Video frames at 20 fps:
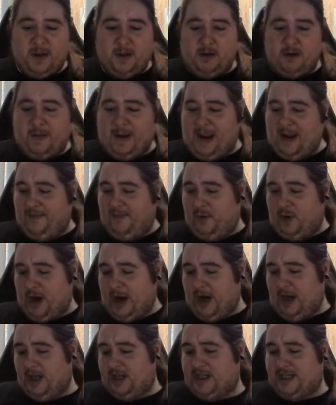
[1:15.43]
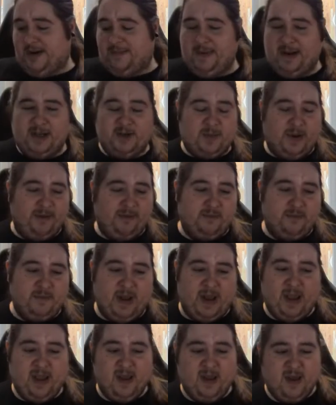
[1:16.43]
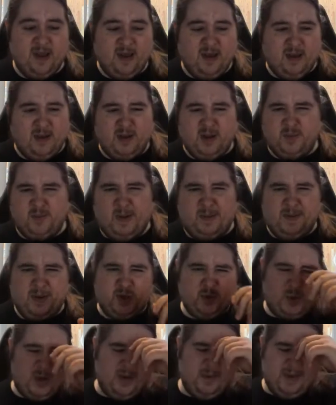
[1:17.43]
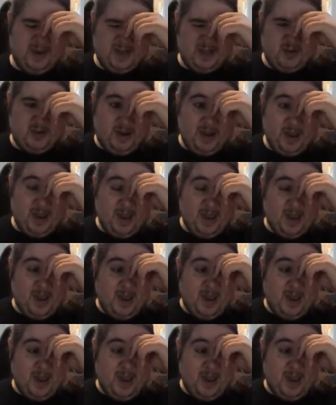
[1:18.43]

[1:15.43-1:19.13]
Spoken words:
They're about fucking 10 minutes away from me, maybe 20 minutes away.